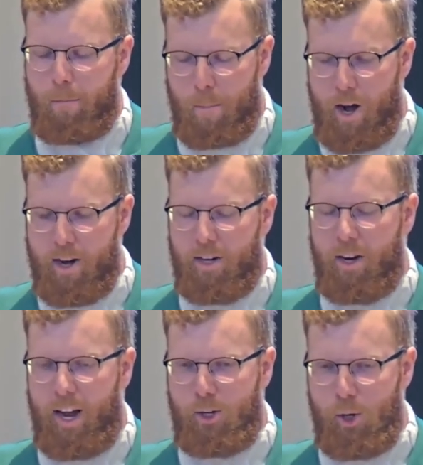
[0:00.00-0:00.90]
But
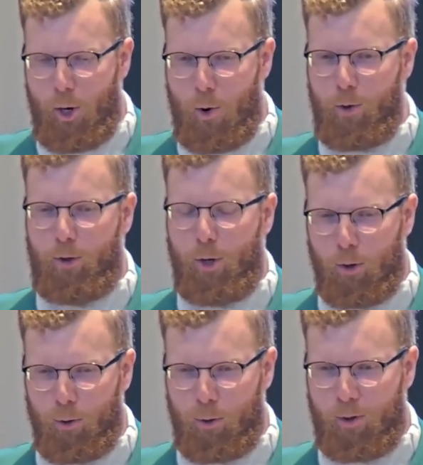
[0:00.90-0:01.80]
as he goes to
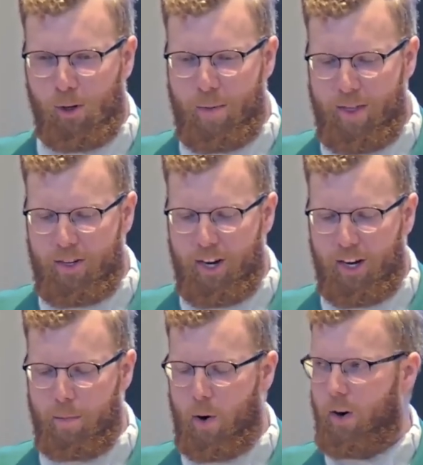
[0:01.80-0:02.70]
Jerusalem in the
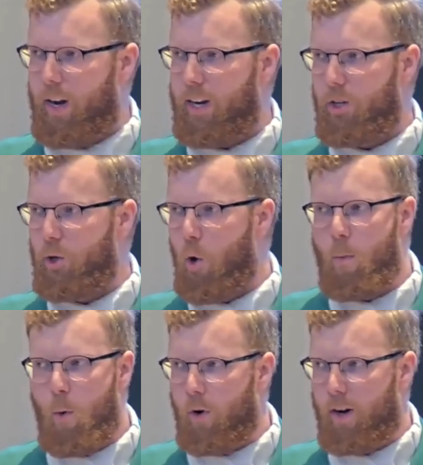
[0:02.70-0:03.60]
second part, it is no
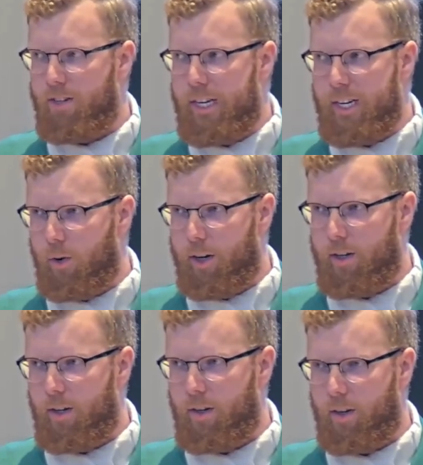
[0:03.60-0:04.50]
more a
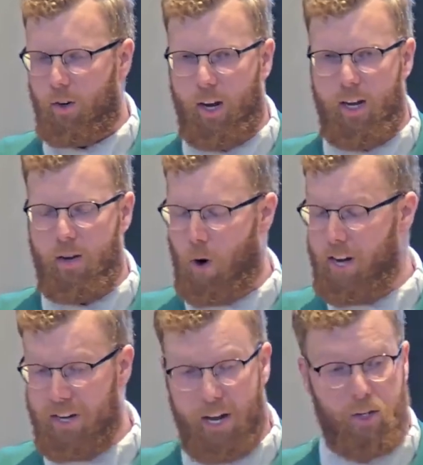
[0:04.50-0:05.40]
secret, okay? When
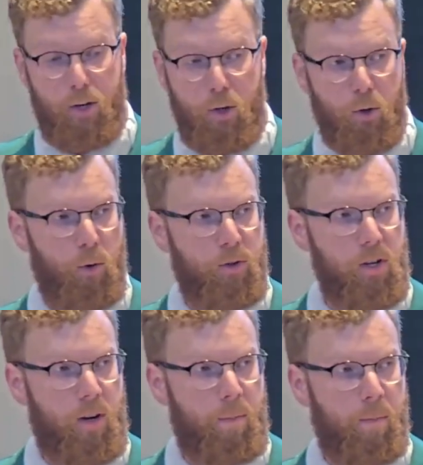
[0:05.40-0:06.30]
he gets to
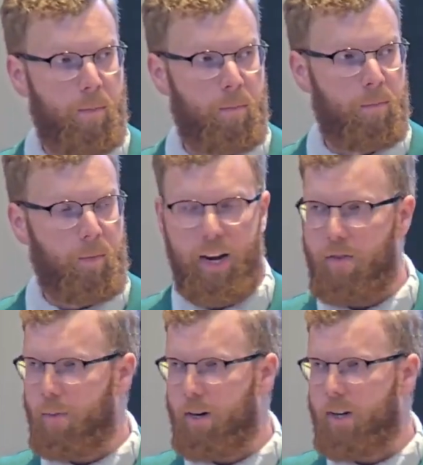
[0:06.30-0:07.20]
Jerusalem and
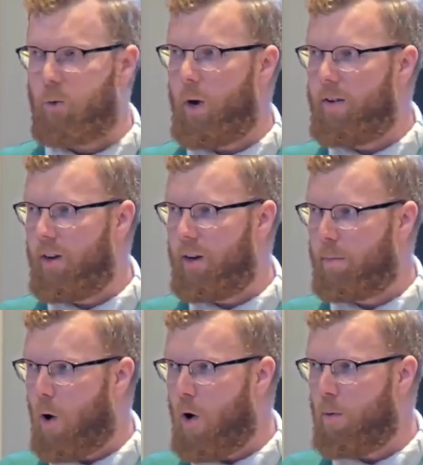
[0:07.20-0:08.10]
everybody is waving
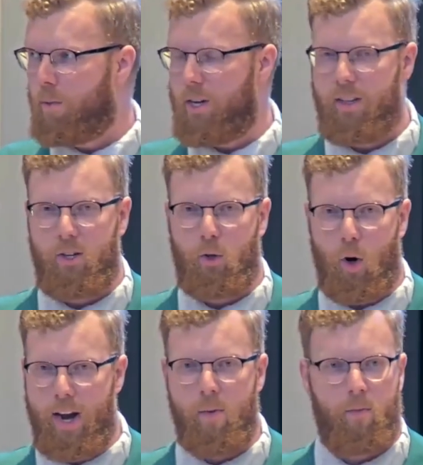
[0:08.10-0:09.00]
palms at this
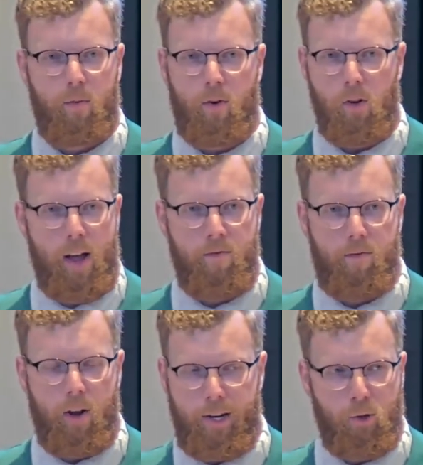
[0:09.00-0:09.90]
triumphal
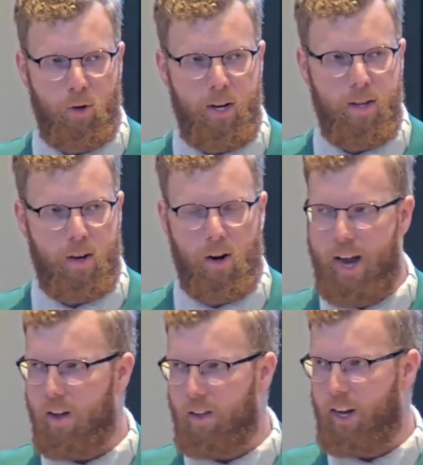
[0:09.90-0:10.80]
entry, they're
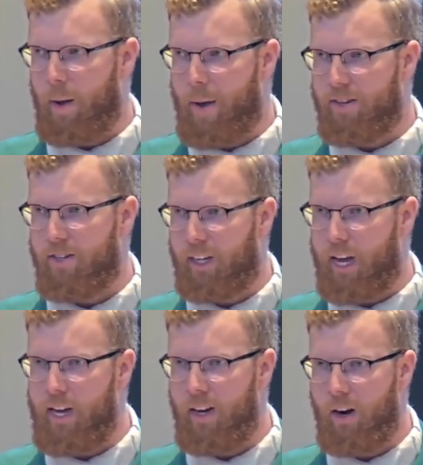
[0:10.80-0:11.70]
hailing him as the
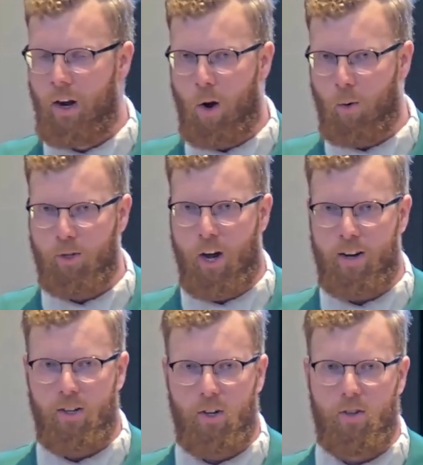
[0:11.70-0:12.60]
king,
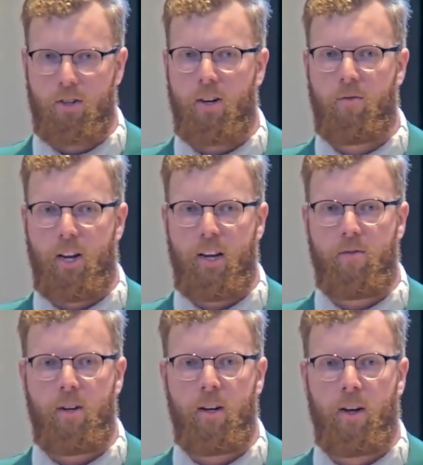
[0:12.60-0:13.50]
Hosanna to the Son of
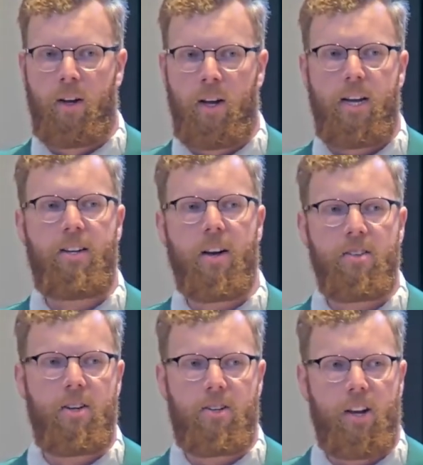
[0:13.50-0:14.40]
David. He
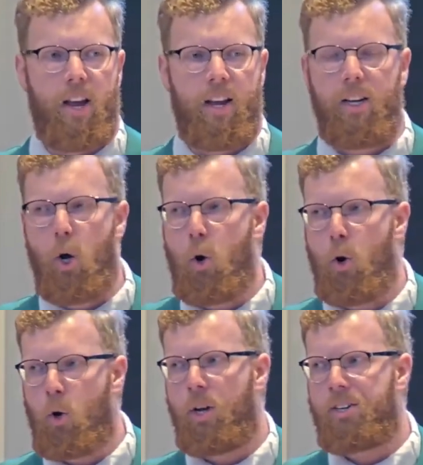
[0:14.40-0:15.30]
doesn't say,
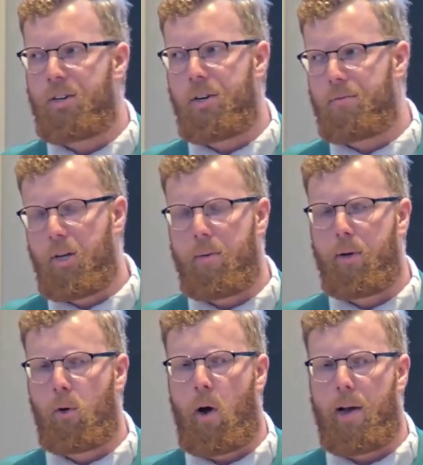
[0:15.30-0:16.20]
no, let's keep
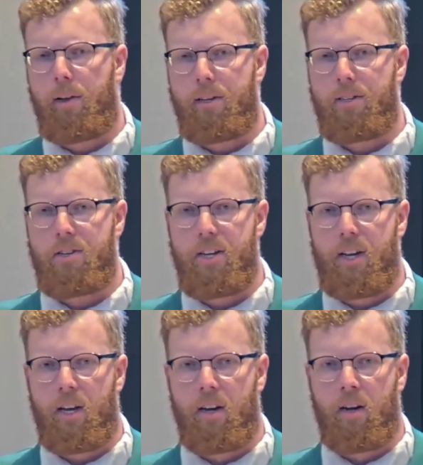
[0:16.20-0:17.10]
it quiet, let's
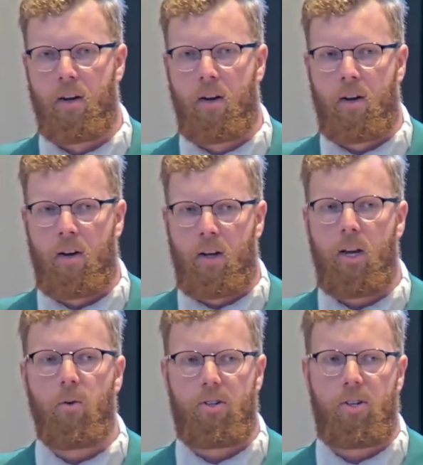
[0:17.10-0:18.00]
sneak in.
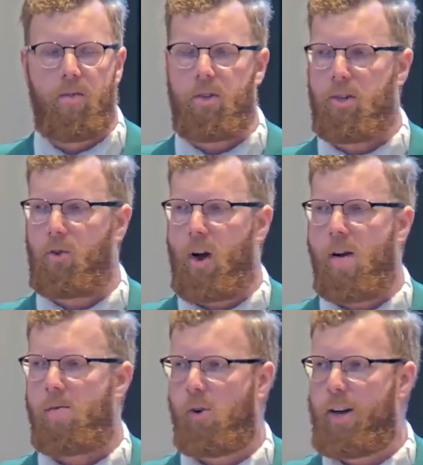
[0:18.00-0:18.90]
He receives this
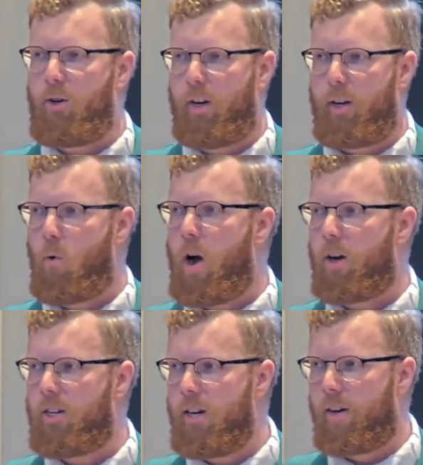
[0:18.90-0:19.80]
triumphal entry and he
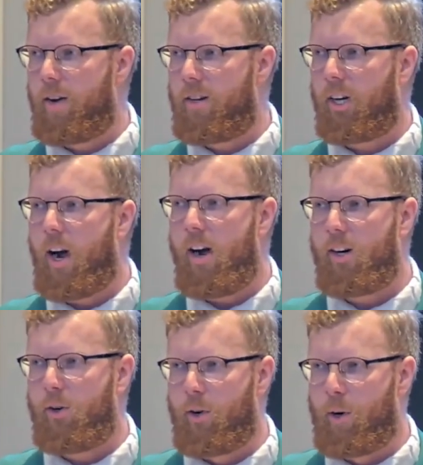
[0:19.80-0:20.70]
walks in as the
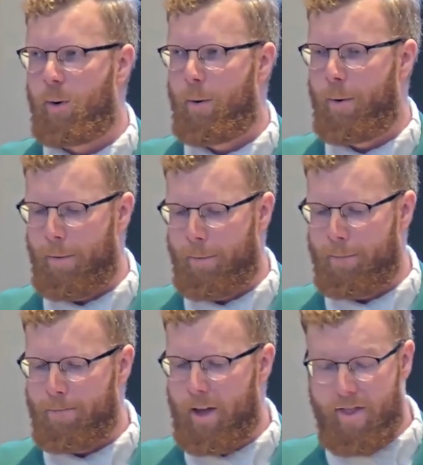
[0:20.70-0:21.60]
conqueror.
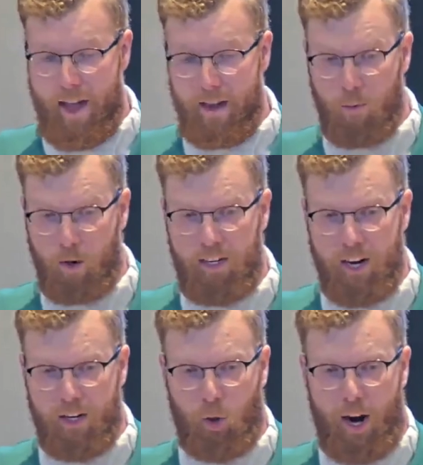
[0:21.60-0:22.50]
And then when he's
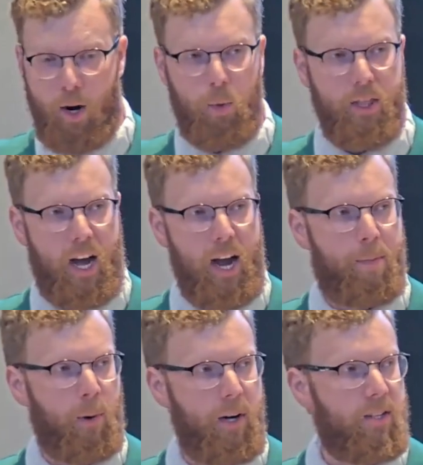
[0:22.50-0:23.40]
on trial with the high
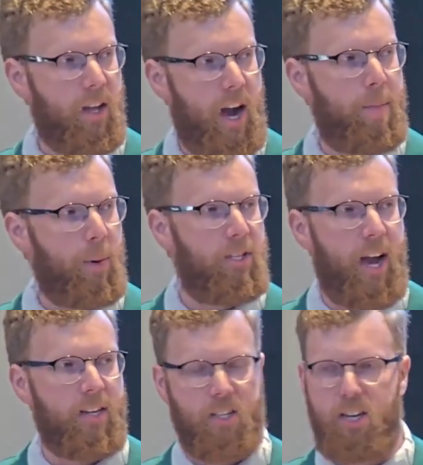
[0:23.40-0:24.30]
priest
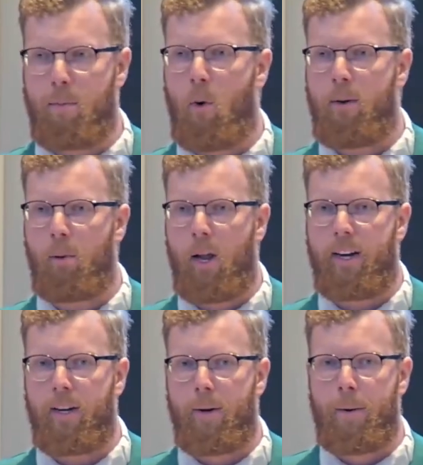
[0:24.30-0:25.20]
asks him point
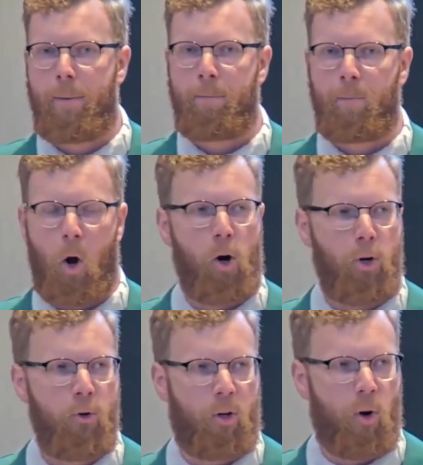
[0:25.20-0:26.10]
blank, are
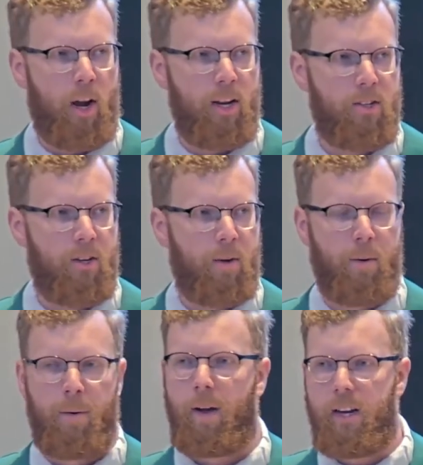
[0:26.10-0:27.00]
you the Christ?
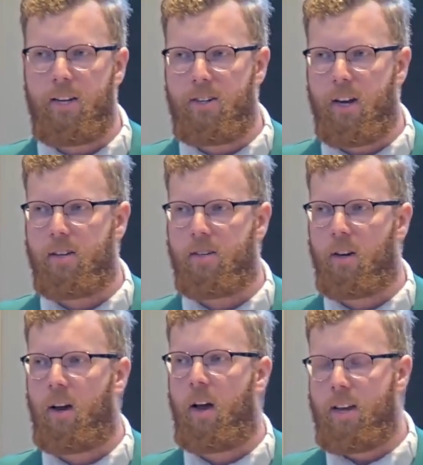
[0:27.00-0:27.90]
And he says,
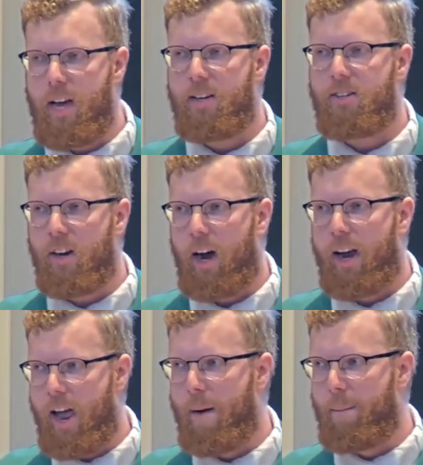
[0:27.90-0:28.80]
yes, I
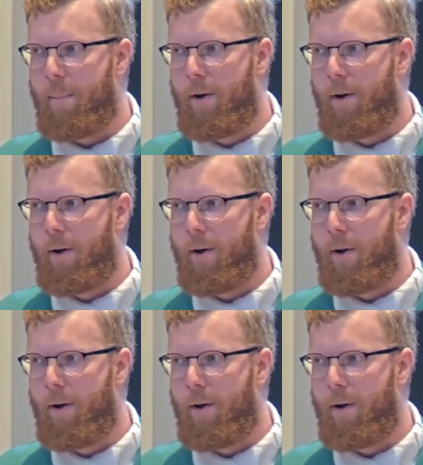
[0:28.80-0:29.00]
am.